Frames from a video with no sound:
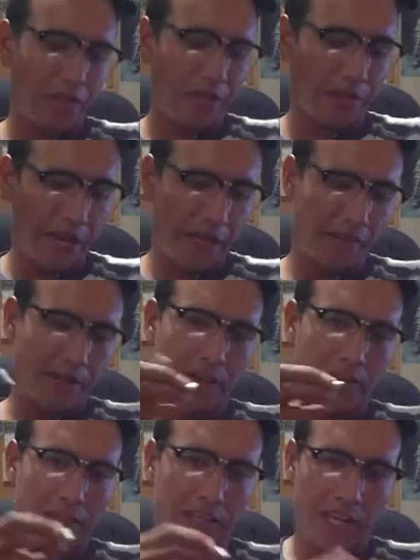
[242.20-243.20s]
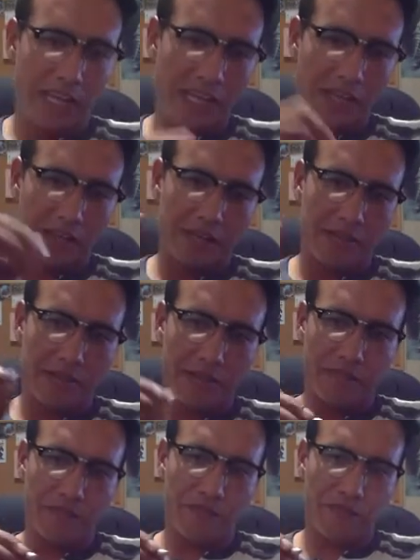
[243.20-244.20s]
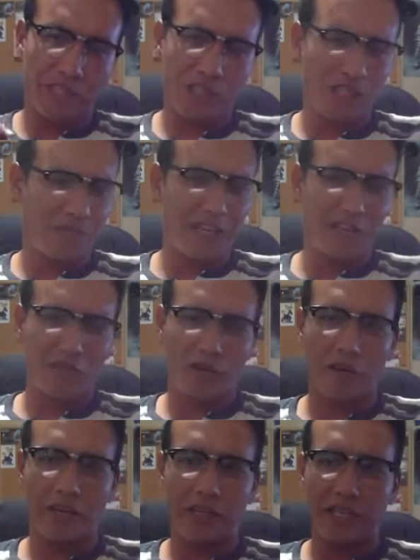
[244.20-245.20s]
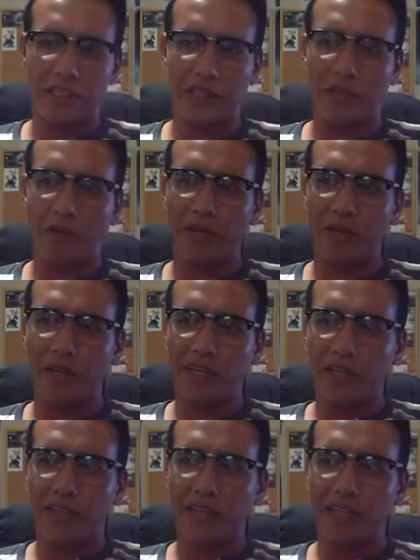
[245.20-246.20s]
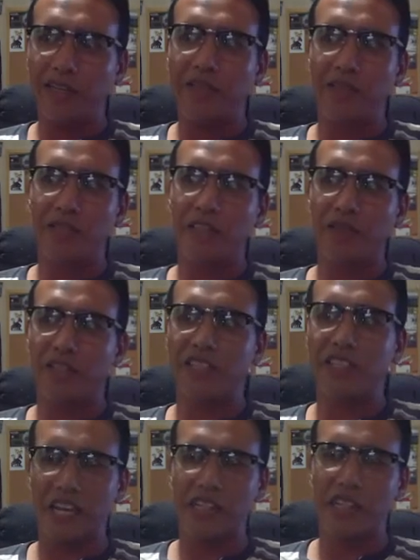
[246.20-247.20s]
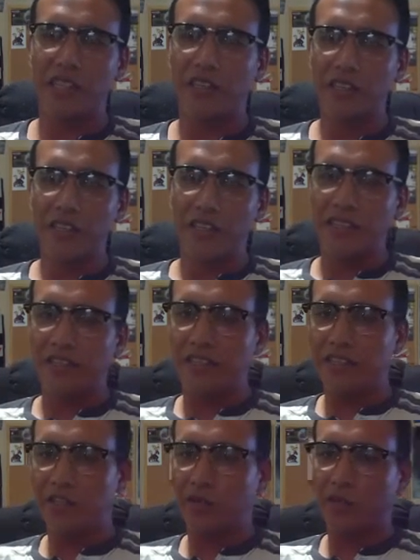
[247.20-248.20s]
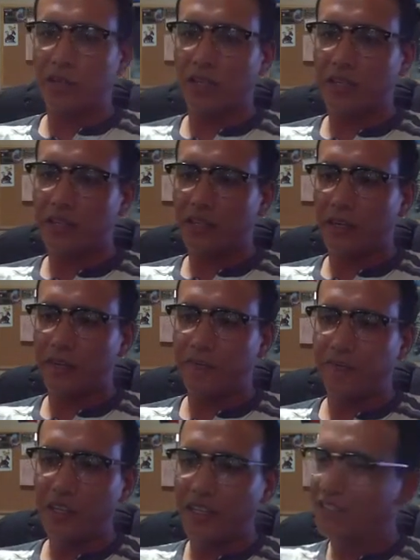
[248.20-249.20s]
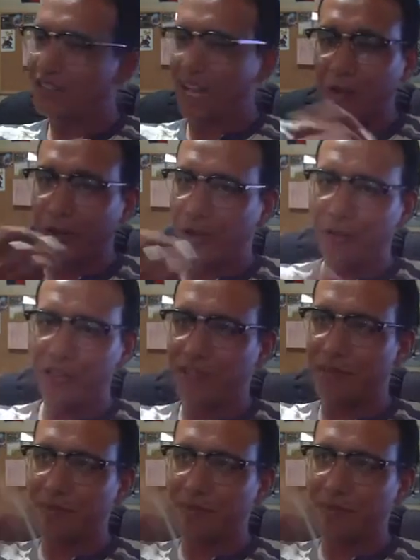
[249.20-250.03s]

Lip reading: in the background, and it's just making drawing easier on me. Like even sketching is easier because I don't know, it just seems